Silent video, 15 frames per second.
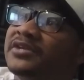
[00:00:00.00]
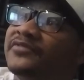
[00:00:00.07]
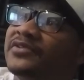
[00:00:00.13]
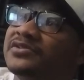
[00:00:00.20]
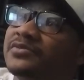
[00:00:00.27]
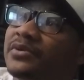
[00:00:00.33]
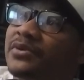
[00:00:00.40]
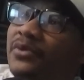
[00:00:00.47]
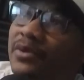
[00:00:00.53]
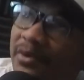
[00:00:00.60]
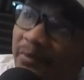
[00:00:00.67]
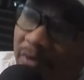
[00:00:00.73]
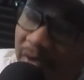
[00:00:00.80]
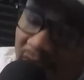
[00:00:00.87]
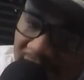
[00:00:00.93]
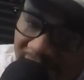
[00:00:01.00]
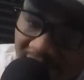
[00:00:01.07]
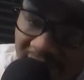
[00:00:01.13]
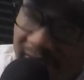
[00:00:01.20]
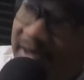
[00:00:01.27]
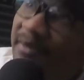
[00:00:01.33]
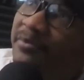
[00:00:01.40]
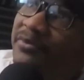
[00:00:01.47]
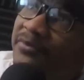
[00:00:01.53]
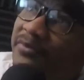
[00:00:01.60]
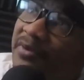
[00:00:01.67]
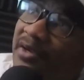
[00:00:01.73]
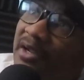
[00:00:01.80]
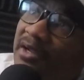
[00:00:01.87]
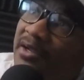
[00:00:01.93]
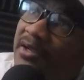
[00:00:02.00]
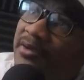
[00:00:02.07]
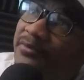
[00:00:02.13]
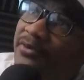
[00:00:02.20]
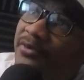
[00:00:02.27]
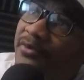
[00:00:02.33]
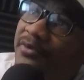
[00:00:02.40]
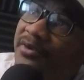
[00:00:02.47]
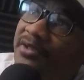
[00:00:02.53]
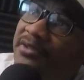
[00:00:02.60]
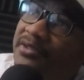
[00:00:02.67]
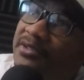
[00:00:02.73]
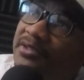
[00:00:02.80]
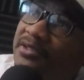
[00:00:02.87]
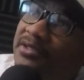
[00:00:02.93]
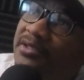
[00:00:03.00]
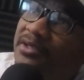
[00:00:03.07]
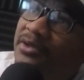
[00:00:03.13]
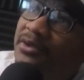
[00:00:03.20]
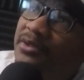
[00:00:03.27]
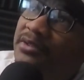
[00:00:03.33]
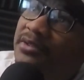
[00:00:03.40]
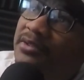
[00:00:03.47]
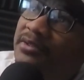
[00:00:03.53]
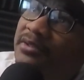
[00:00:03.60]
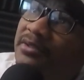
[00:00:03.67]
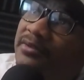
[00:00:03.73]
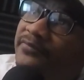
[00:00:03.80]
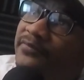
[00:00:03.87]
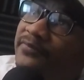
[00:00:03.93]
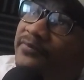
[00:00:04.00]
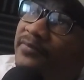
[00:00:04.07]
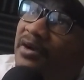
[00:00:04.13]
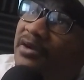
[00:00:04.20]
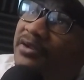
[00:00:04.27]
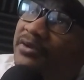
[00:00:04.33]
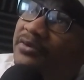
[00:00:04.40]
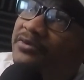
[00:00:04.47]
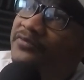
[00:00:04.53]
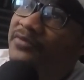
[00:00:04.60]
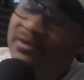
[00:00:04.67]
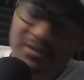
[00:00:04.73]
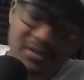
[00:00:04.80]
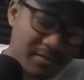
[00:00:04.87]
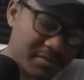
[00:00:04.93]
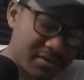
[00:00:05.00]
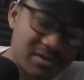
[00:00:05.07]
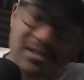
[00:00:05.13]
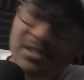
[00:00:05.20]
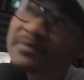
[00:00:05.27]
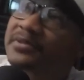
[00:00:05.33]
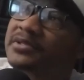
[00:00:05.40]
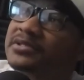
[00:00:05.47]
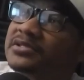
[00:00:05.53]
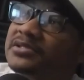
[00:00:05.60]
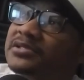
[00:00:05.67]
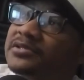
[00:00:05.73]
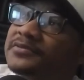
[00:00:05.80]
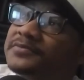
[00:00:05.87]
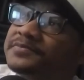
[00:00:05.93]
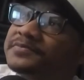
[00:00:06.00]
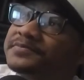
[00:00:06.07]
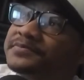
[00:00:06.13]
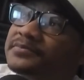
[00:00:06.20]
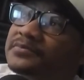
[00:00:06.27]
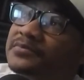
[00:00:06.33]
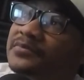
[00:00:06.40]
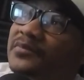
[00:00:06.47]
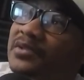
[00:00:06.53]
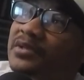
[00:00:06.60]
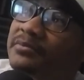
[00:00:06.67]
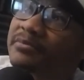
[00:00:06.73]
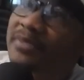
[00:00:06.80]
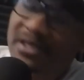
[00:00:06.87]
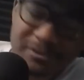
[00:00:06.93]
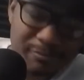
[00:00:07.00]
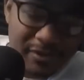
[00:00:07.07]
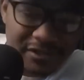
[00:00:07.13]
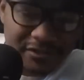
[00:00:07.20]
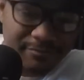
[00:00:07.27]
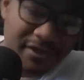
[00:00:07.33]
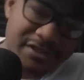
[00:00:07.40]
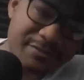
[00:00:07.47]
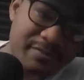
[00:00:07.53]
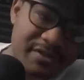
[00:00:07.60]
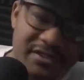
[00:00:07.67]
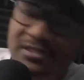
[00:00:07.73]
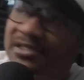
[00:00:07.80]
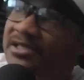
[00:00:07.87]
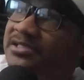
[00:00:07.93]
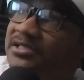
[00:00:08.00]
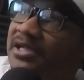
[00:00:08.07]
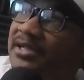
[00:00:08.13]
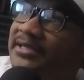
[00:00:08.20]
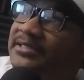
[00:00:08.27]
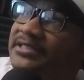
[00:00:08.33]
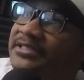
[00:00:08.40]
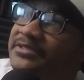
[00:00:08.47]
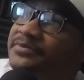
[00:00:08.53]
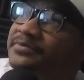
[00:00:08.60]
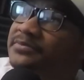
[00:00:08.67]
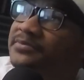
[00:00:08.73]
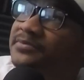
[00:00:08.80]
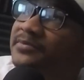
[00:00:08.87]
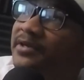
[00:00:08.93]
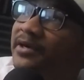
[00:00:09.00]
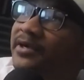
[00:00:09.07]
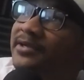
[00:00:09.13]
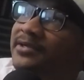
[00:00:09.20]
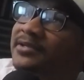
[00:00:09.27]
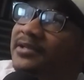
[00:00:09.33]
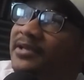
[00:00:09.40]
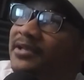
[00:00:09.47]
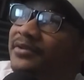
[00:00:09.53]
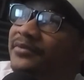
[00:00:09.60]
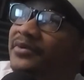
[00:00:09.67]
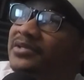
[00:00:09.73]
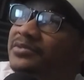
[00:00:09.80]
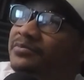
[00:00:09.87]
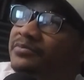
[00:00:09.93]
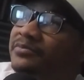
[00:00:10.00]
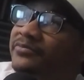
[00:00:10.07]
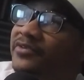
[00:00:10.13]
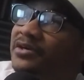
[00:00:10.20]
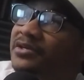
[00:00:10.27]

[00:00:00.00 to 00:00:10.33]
recording worked. I've had a couple record it and then the audio is fucked up or something. So, bitch. That's all I do. All right. Anyways, fuck you.